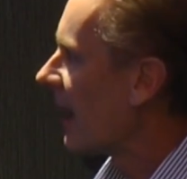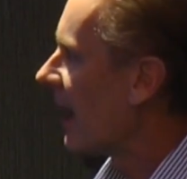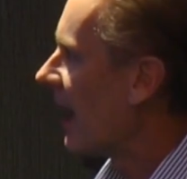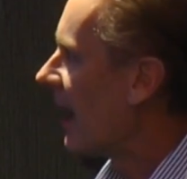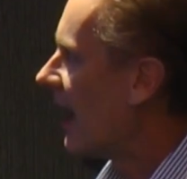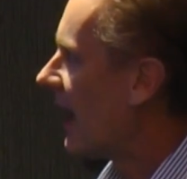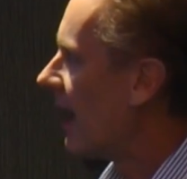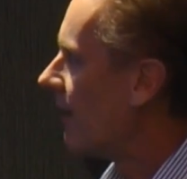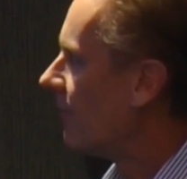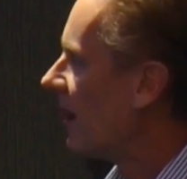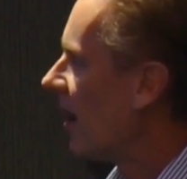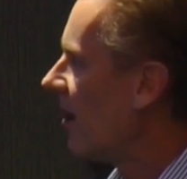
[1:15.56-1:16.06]

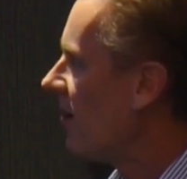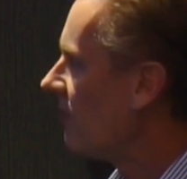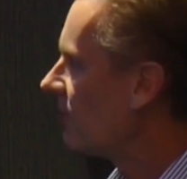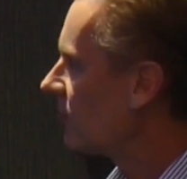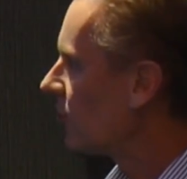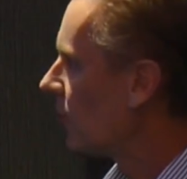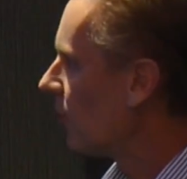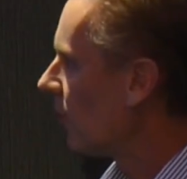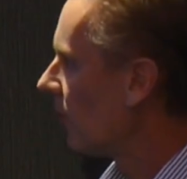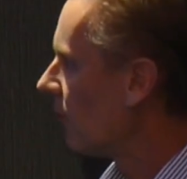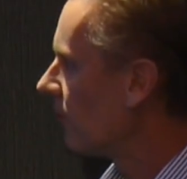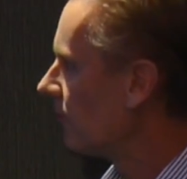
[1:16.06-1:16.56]
on.
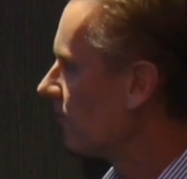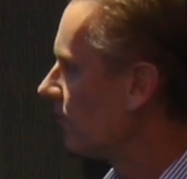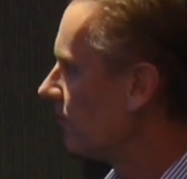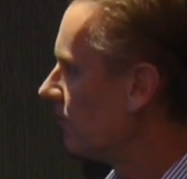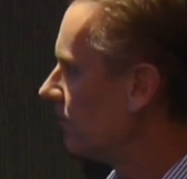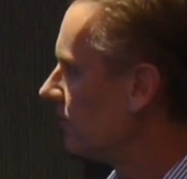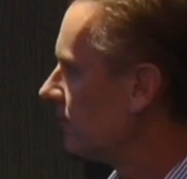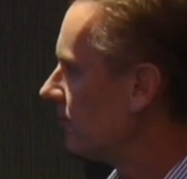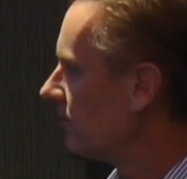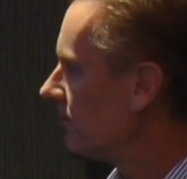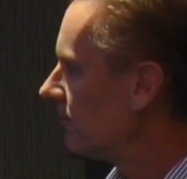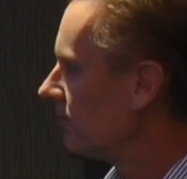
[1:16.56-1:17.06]
Overall,
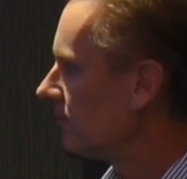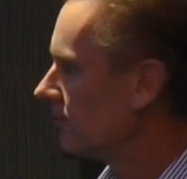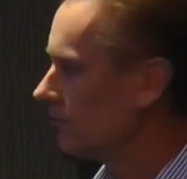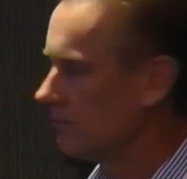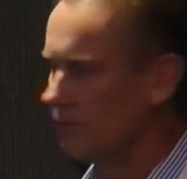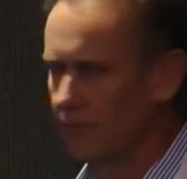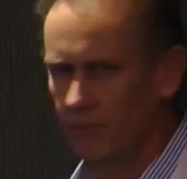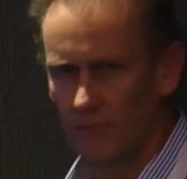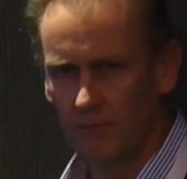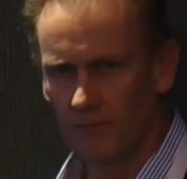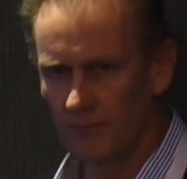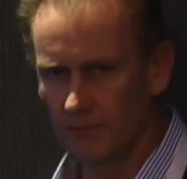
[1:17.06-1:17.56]

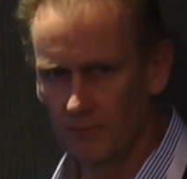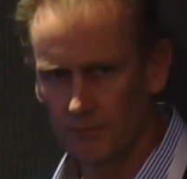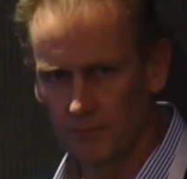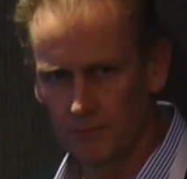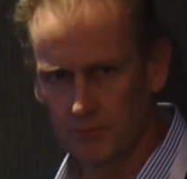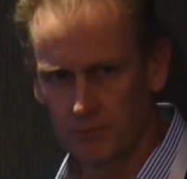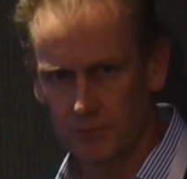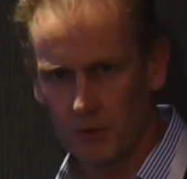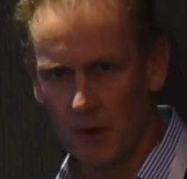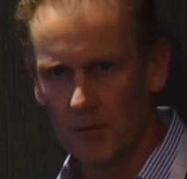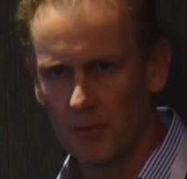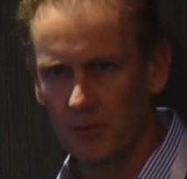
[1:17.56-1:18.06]

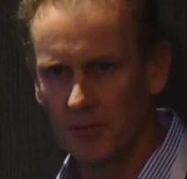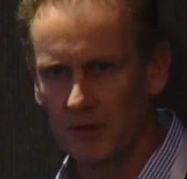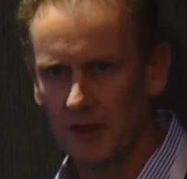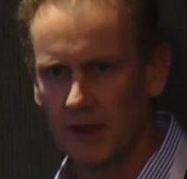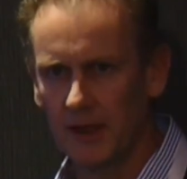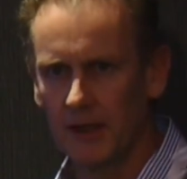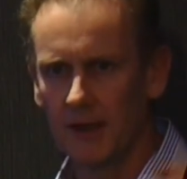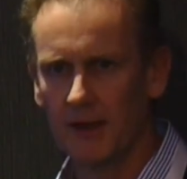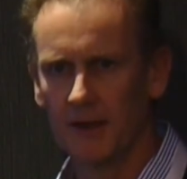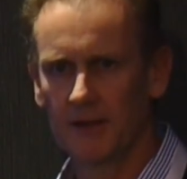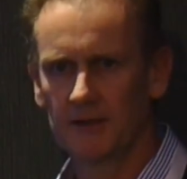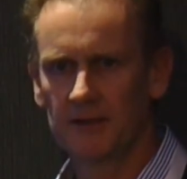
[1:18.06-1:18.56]

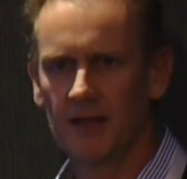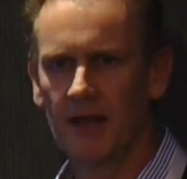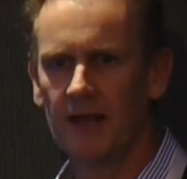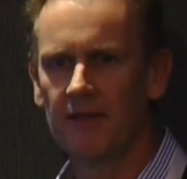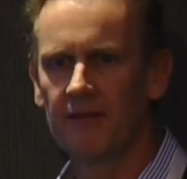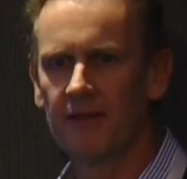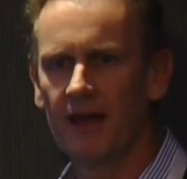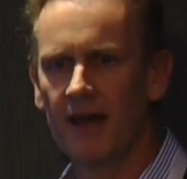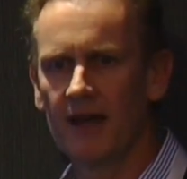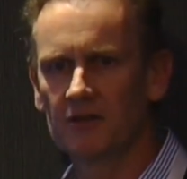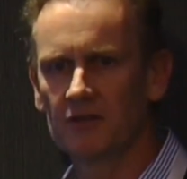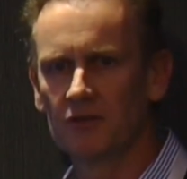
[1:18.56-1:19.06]
probably
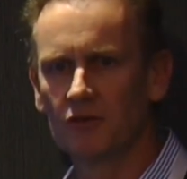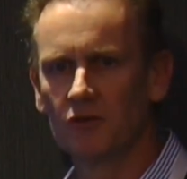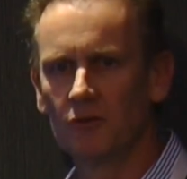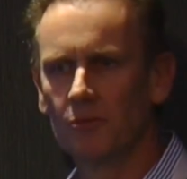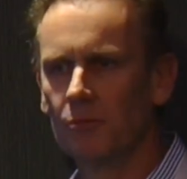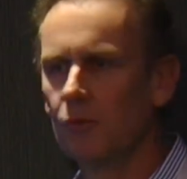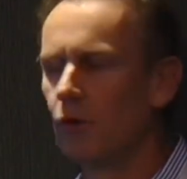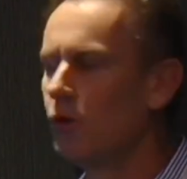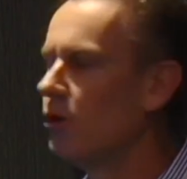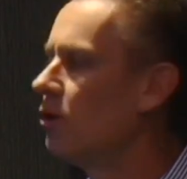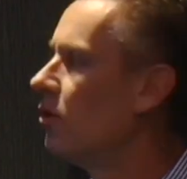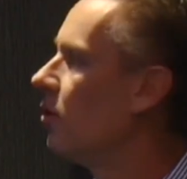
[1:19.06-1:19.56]
10,000 or
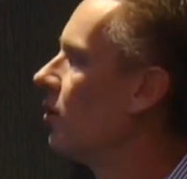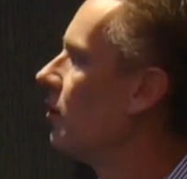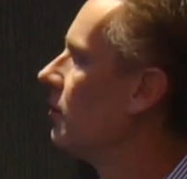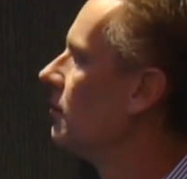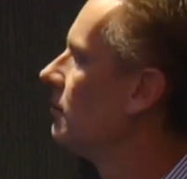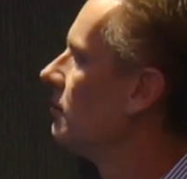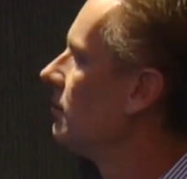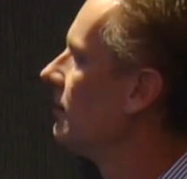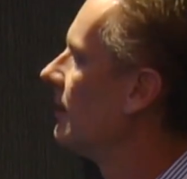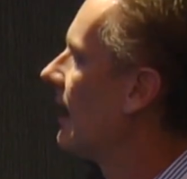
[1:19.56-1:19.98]
more